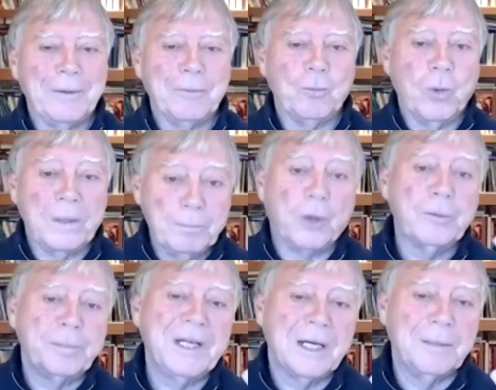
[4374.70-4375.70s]
when
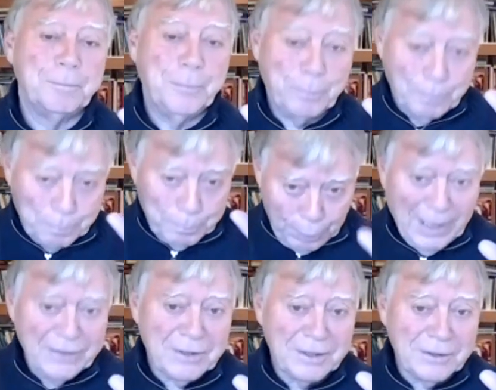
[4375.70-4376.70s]
both become
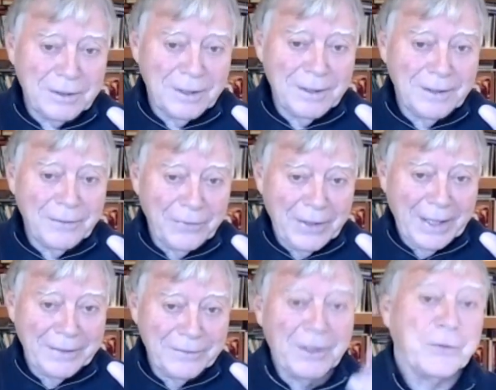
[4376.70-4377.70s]
present,
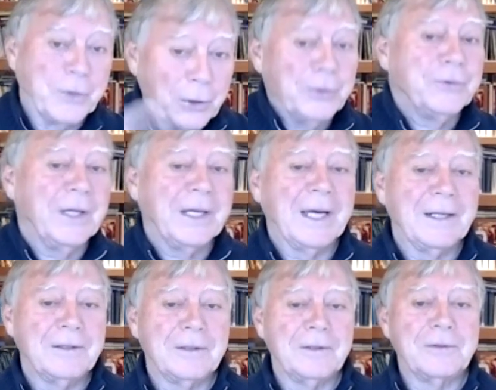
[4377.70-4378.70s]
then the third thing
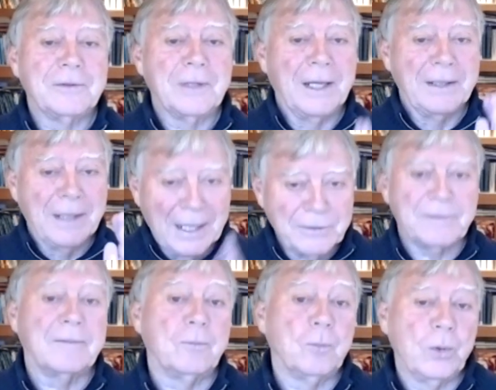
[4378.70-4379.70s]
enters, and that's
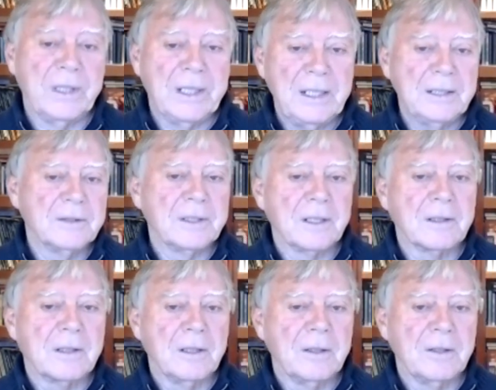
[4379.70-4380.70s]
when the healing
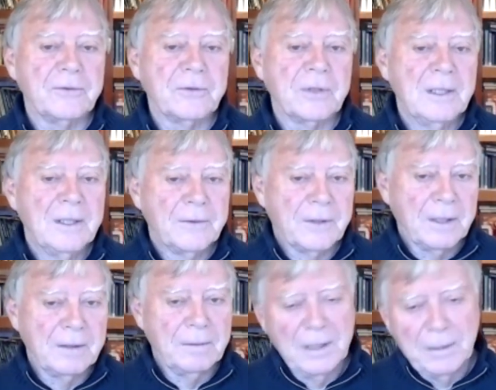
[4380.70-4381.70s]
occurs.
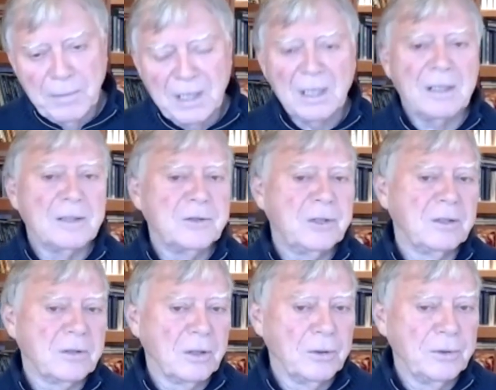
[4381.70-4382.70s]
In mythology,
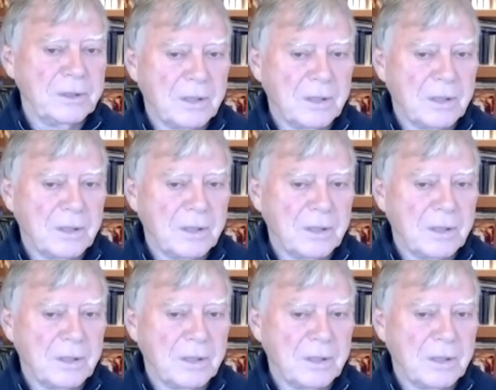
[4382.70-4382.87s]
it's always the